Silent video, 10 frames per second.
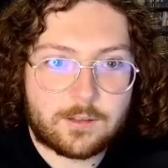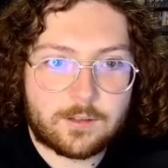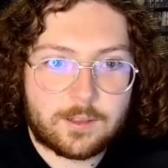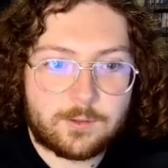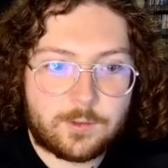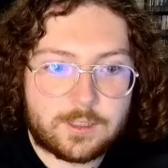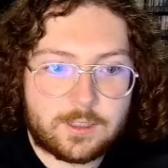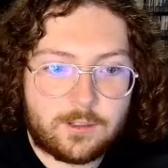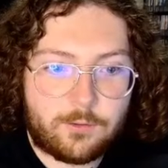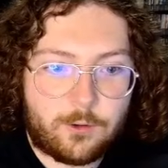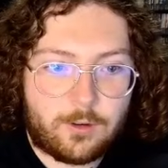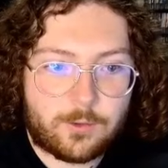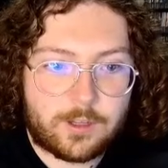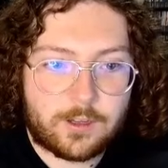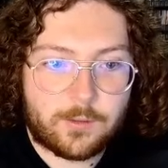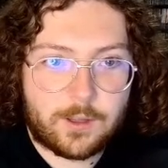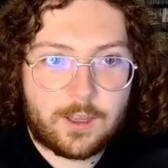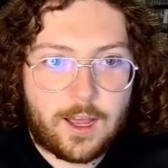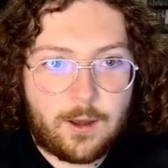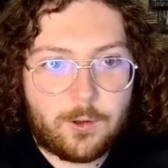This one's still affordable though.
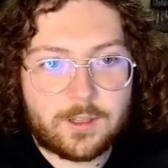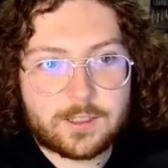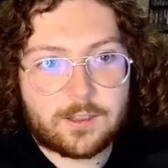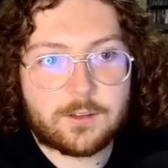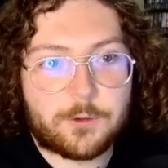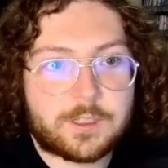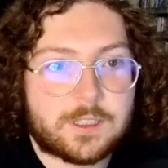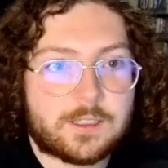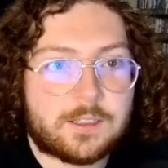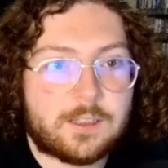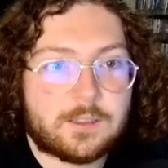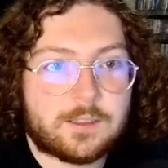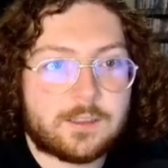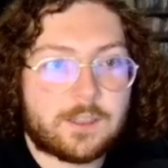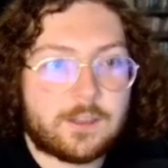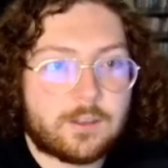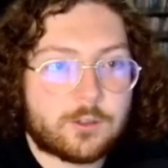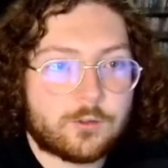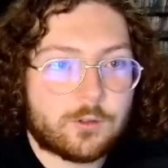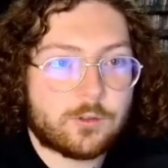I want this on 360 to tell you the
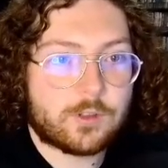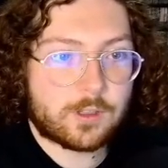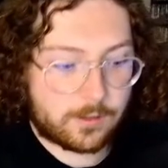truth.